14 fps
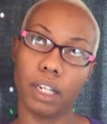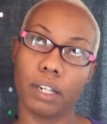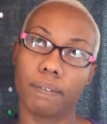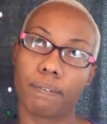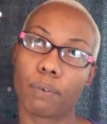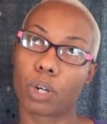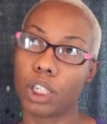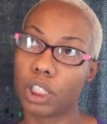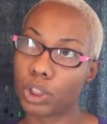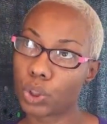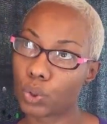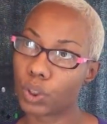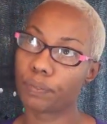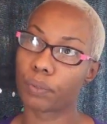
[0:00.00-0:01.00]
400,
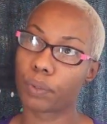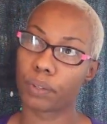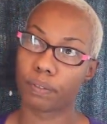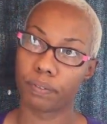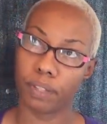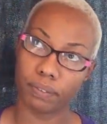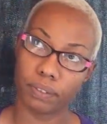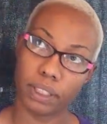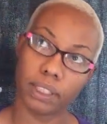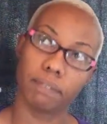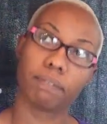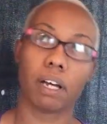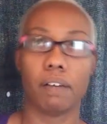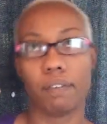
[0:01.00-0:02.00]
450,
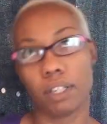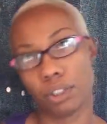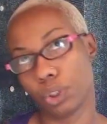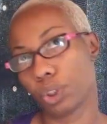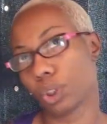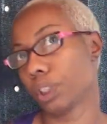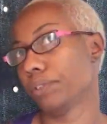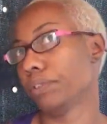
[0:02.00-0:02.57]
500,